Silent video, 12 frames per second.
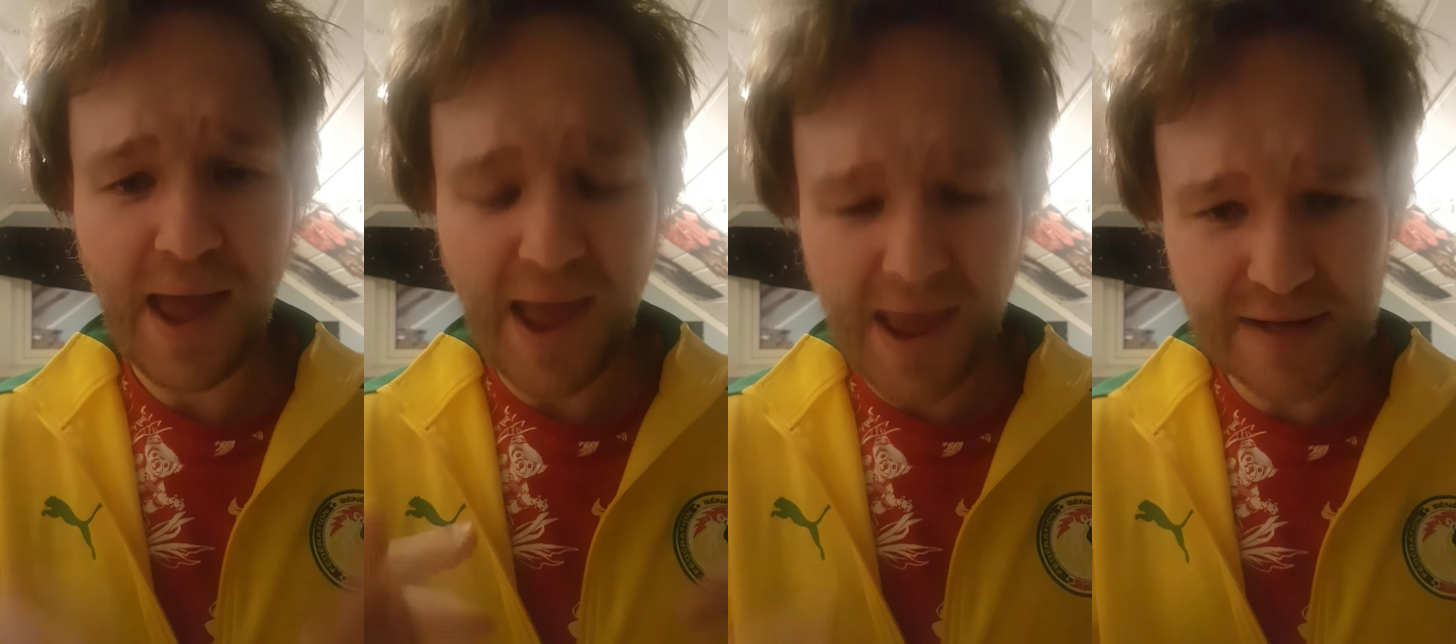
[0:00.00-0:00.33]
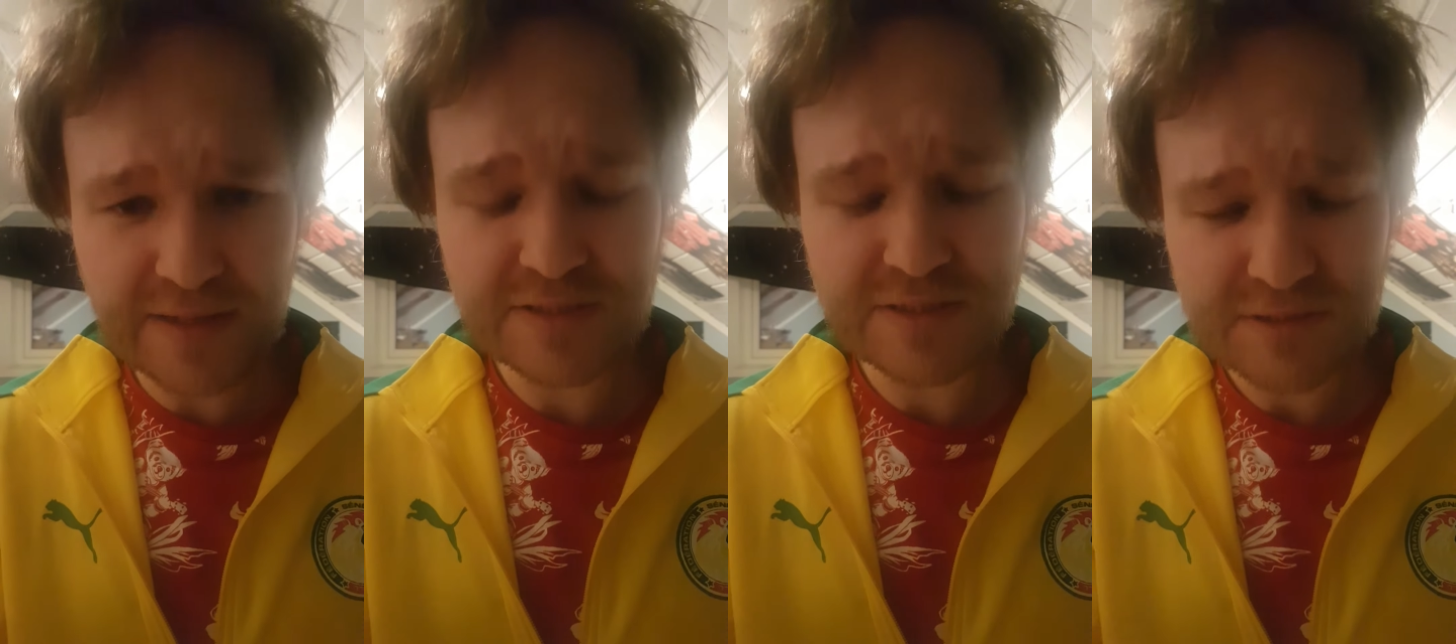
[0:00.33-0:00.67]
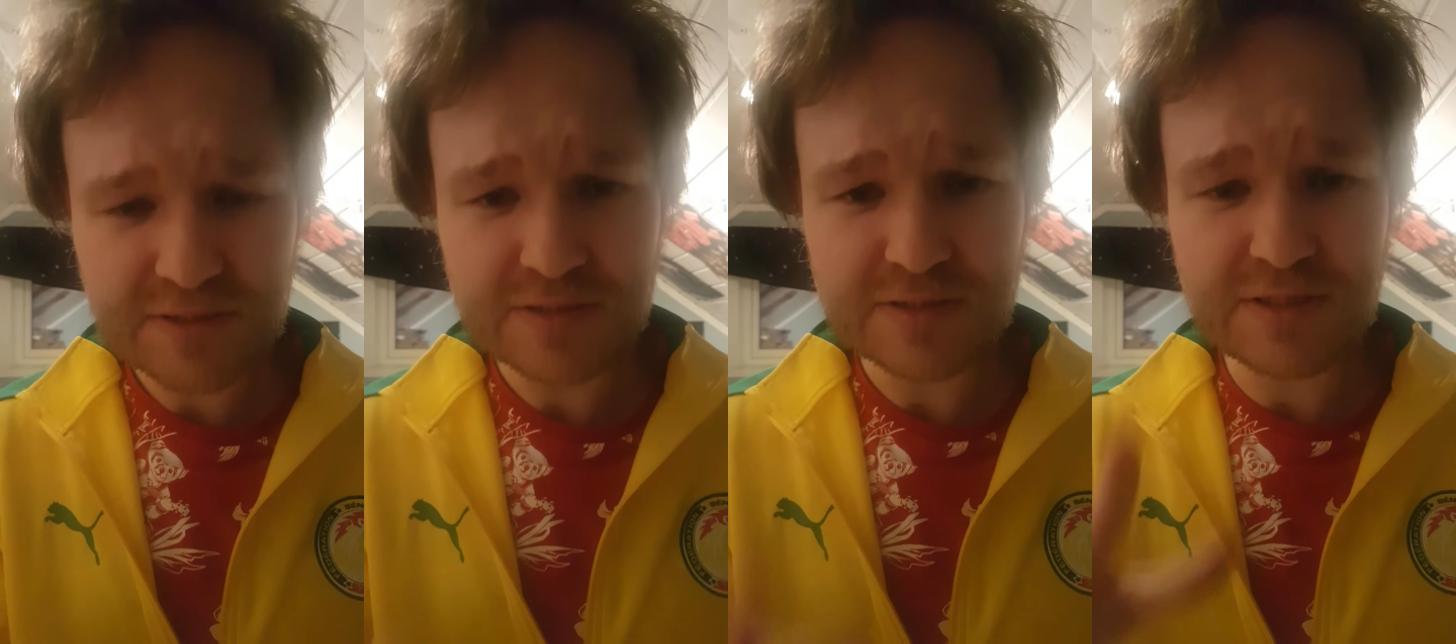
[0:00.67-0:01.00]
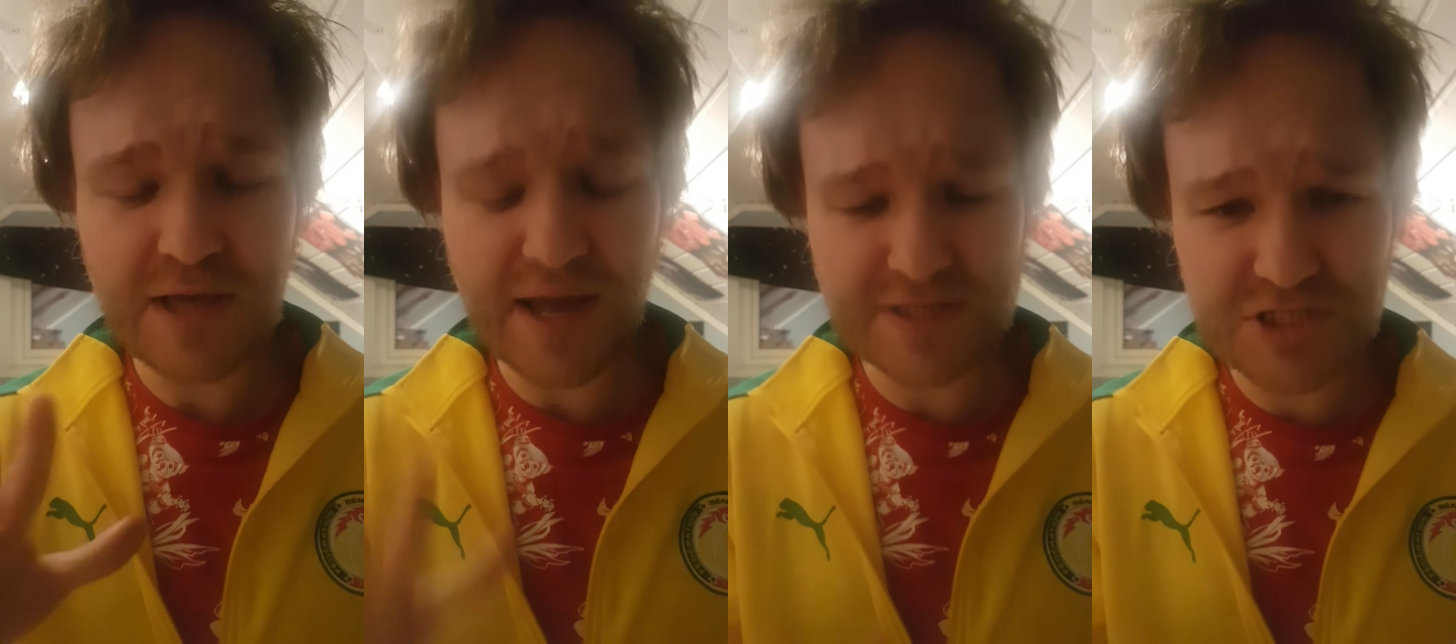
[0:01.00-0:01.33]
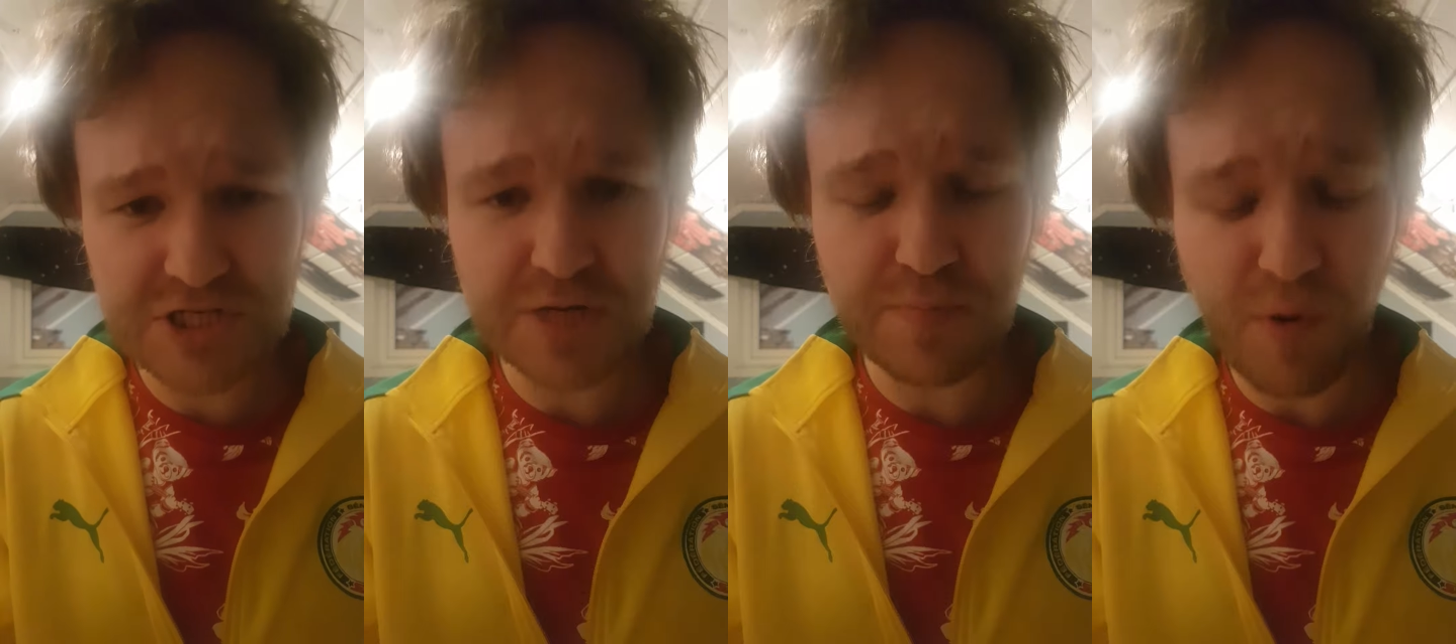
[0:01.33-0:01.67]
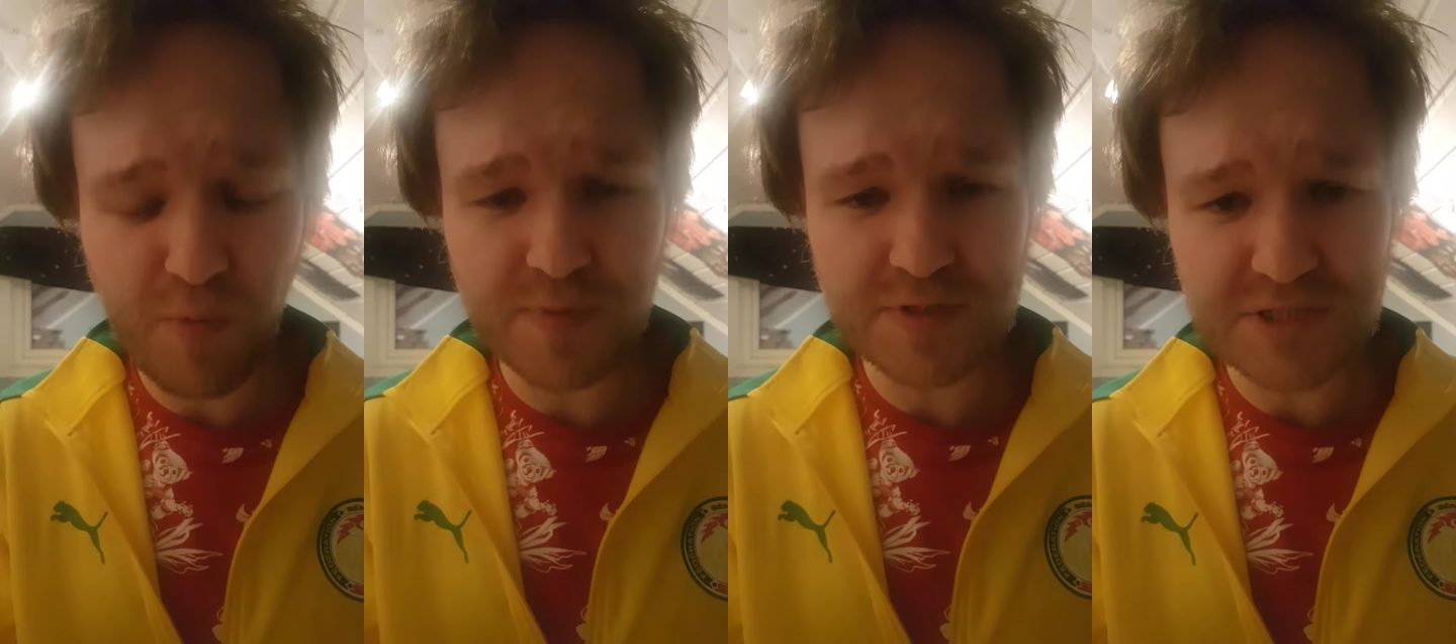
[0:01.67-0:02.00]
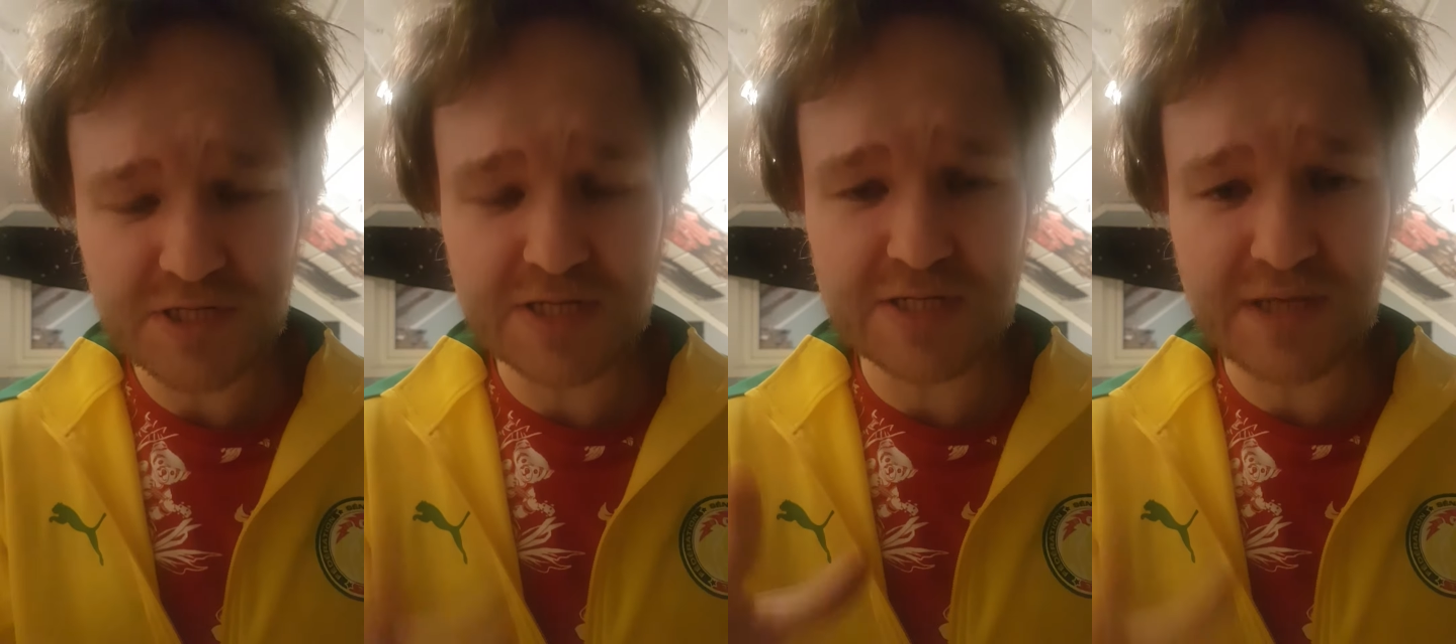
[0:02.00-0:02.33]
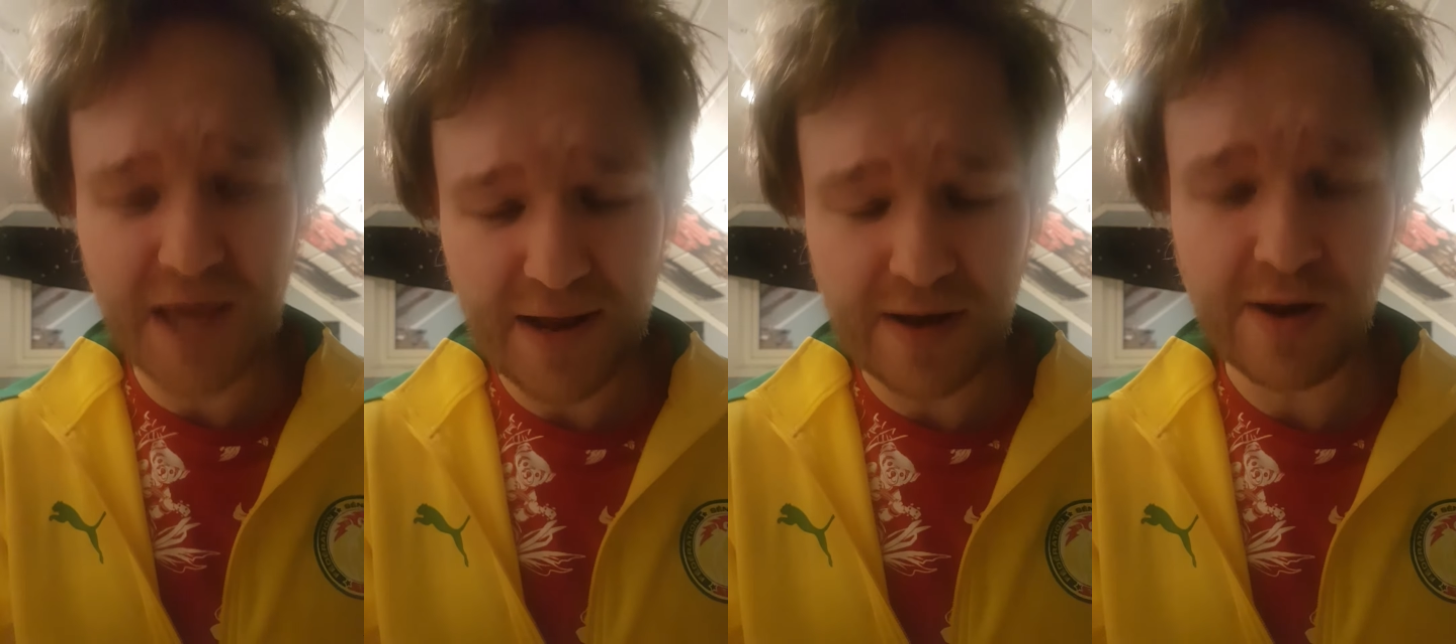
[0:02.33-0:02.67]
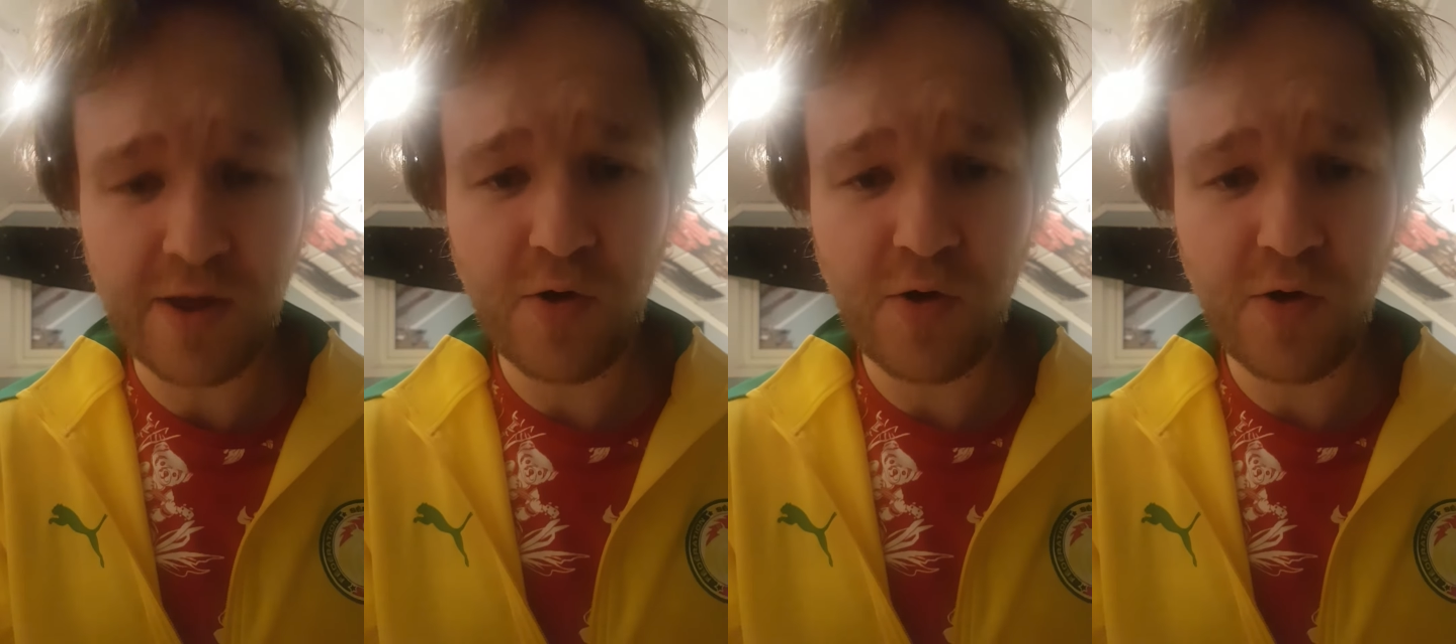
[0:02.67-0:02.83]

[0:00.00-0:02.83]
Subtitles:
And the edging moment in the end,